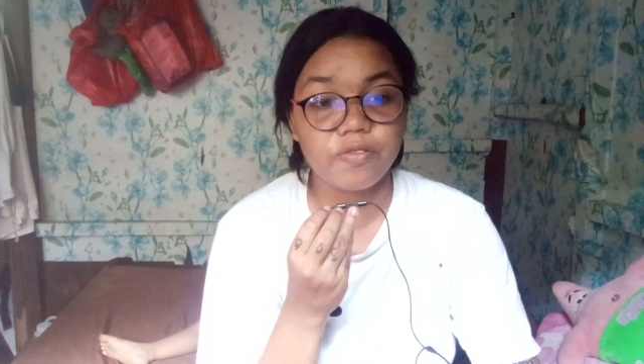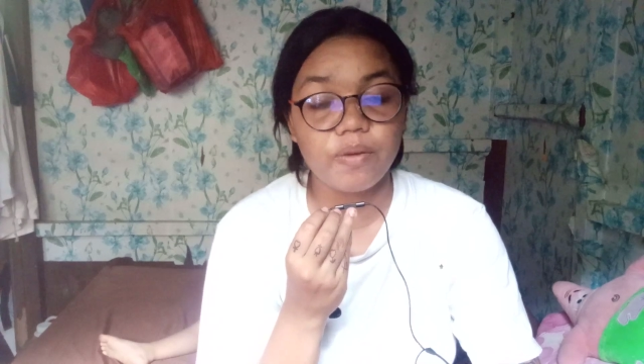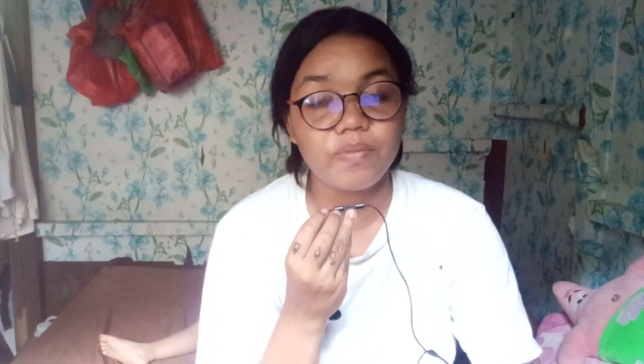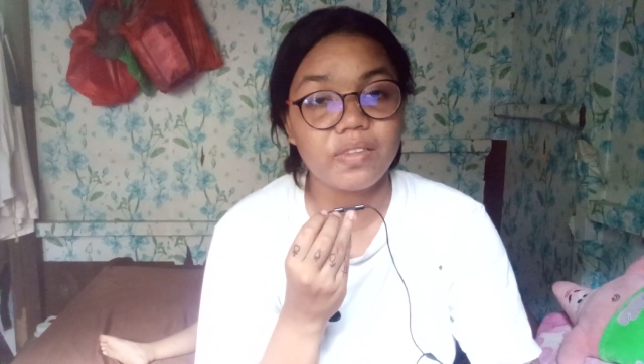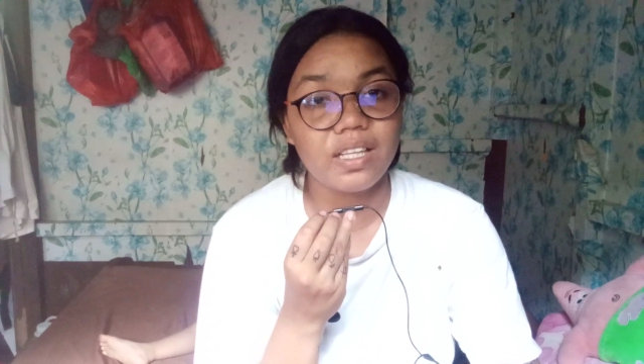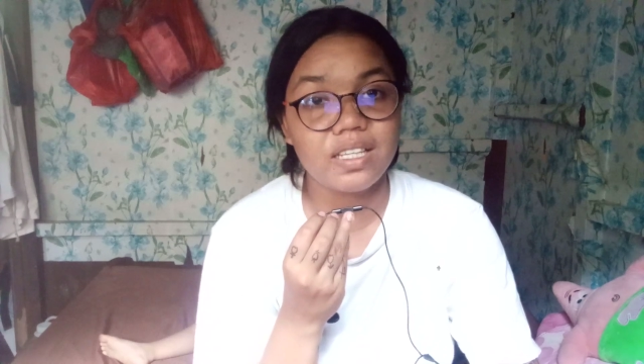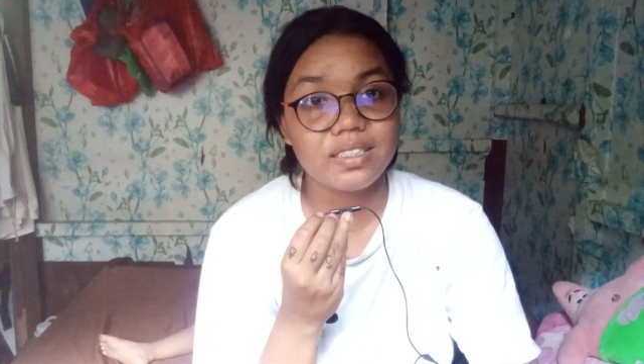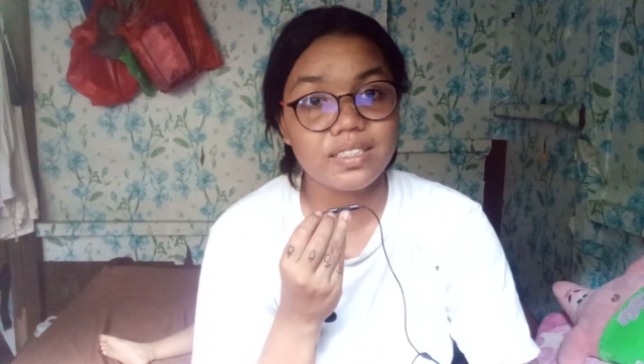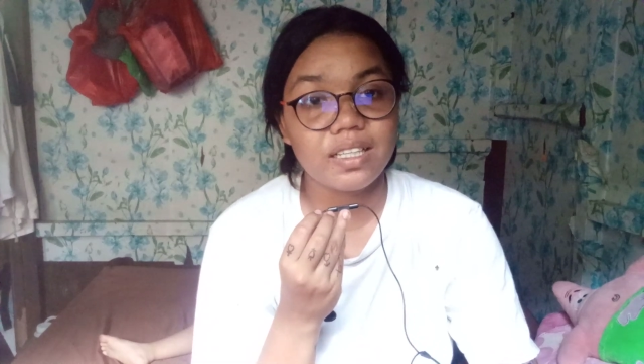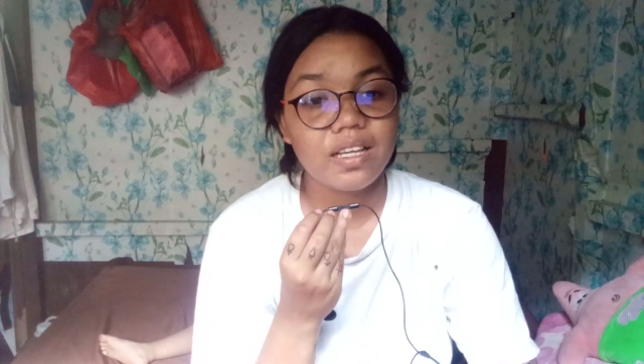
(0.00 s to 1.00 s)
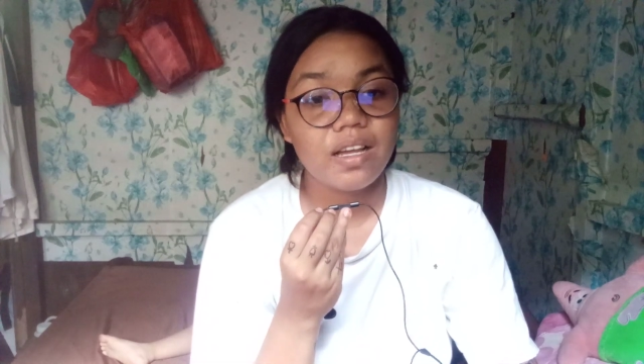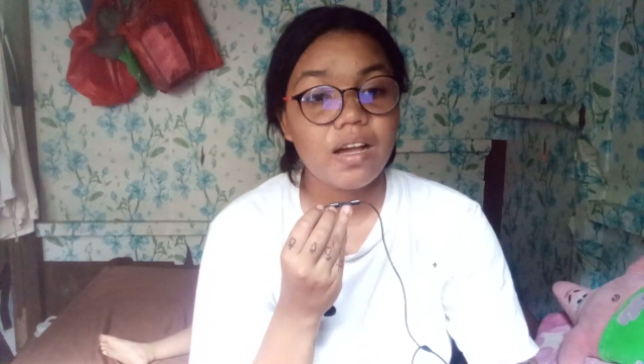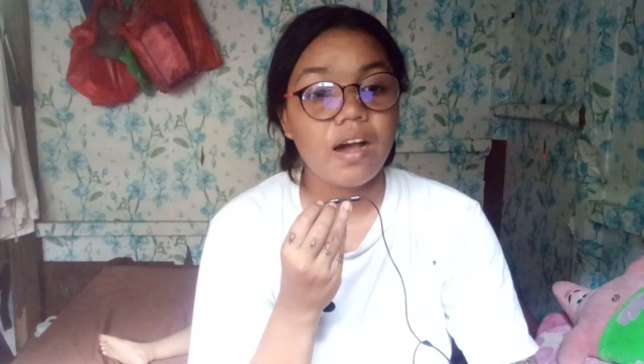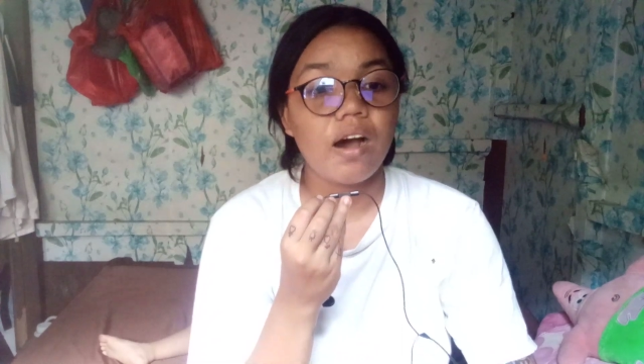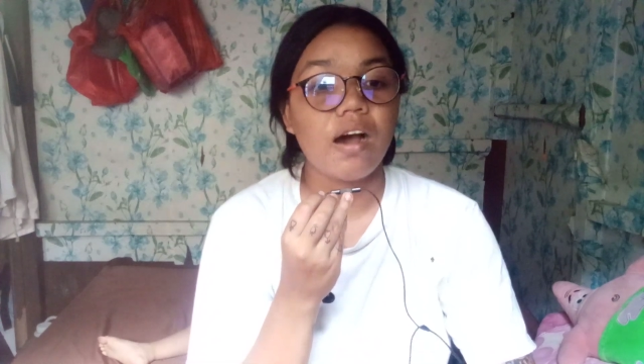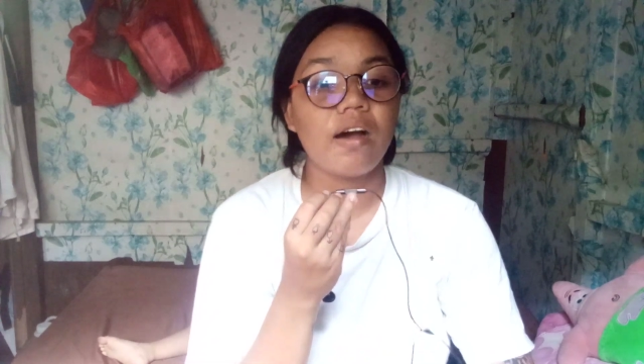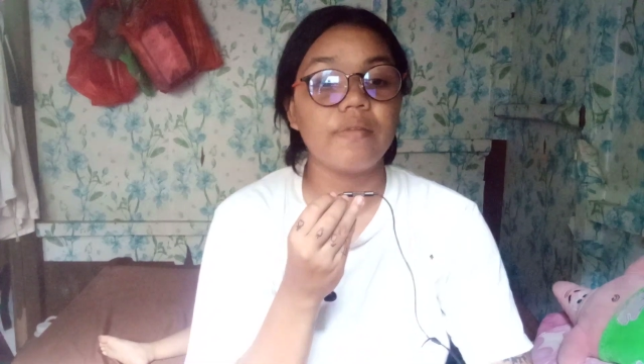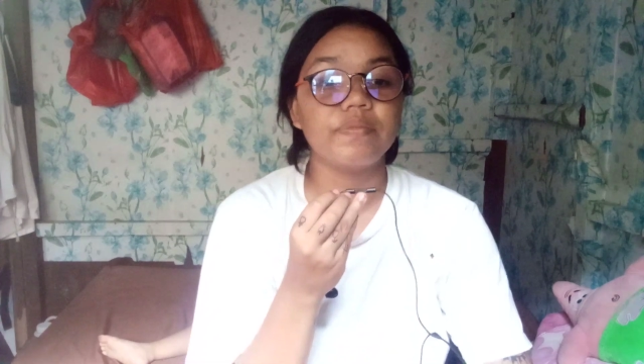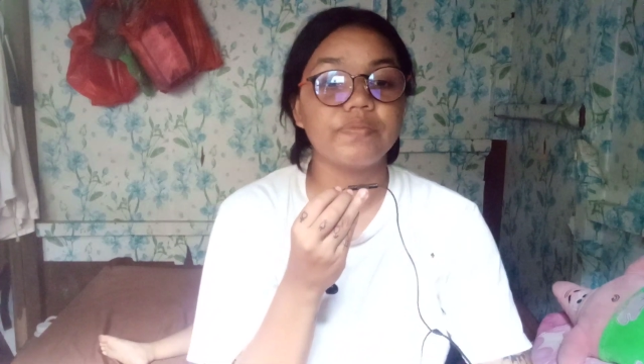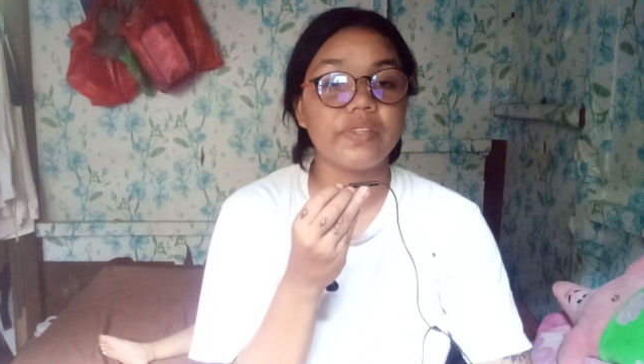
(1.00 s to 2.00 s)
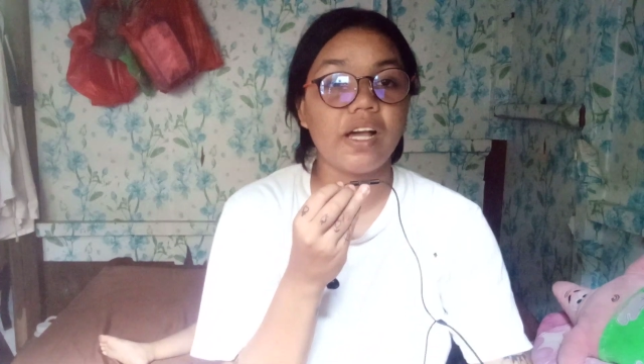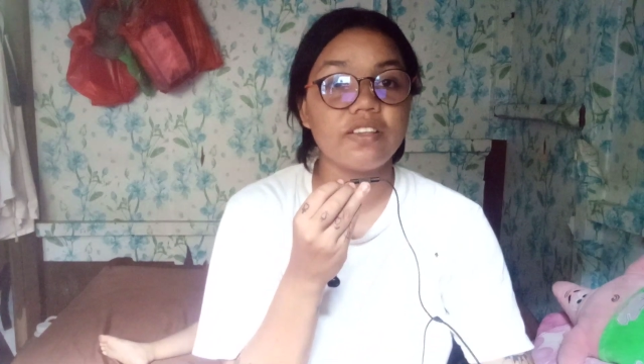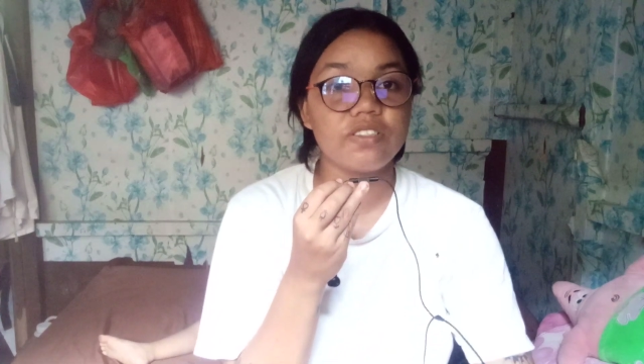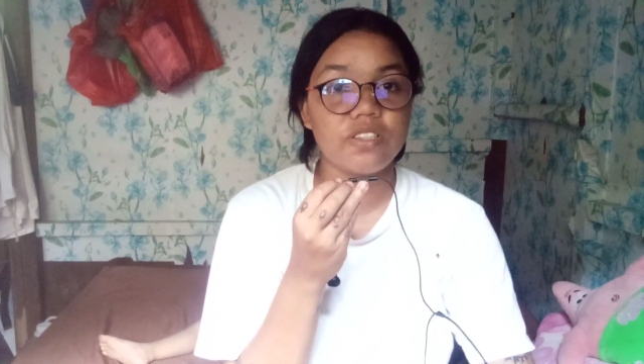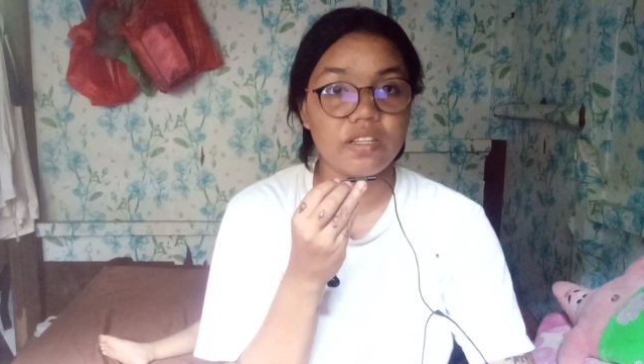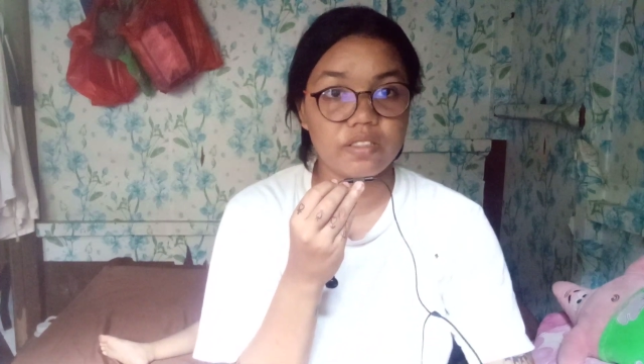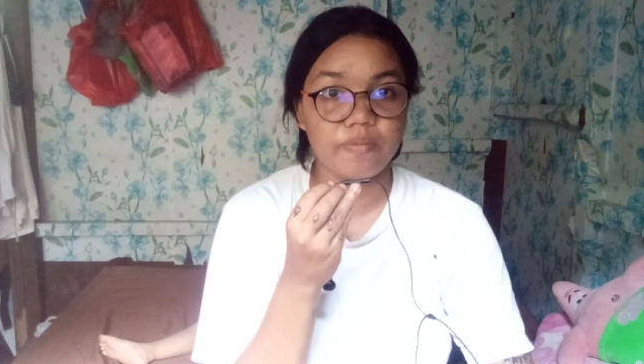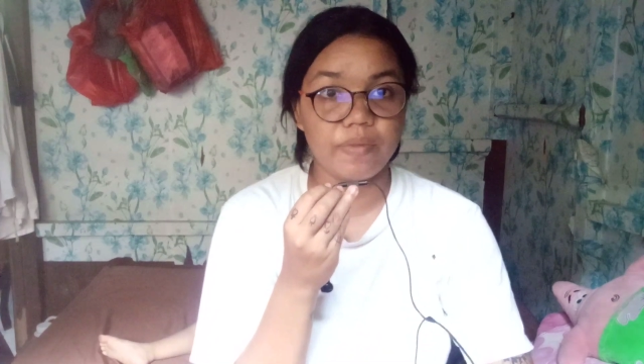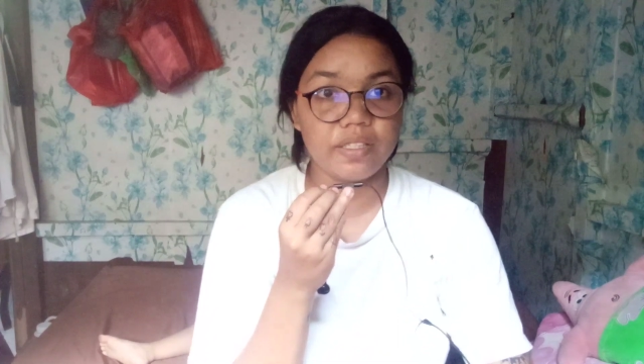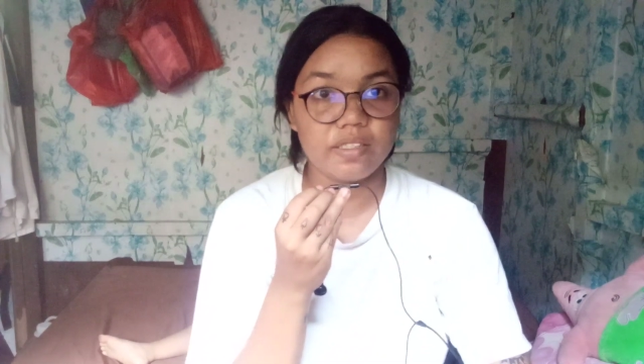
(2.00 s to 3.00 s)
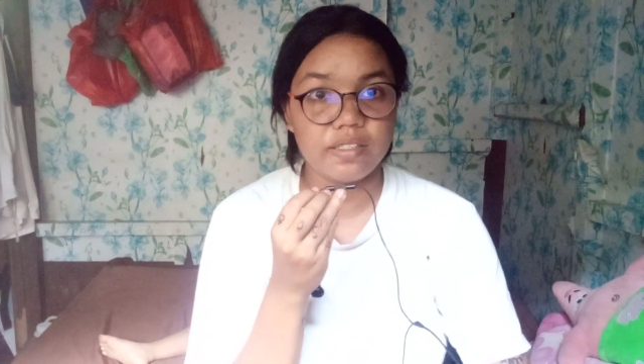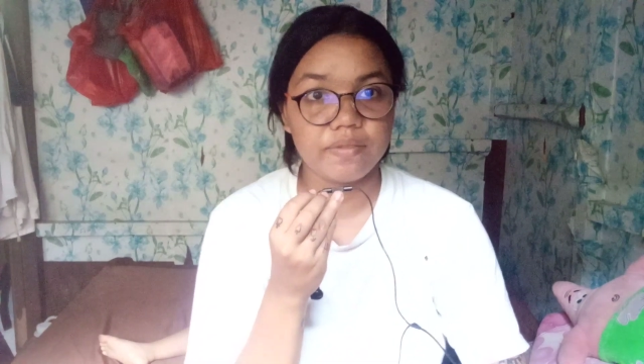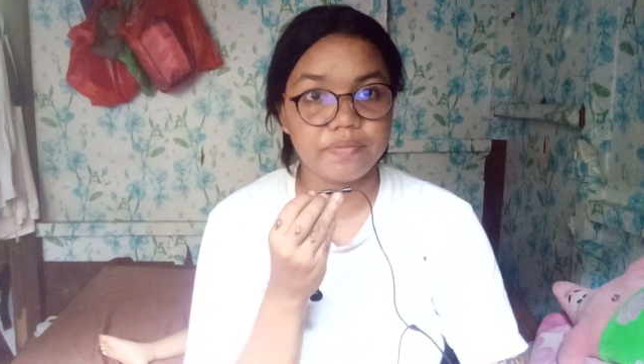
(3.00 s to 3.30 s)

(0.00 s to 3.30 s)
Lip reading: from this adjustment.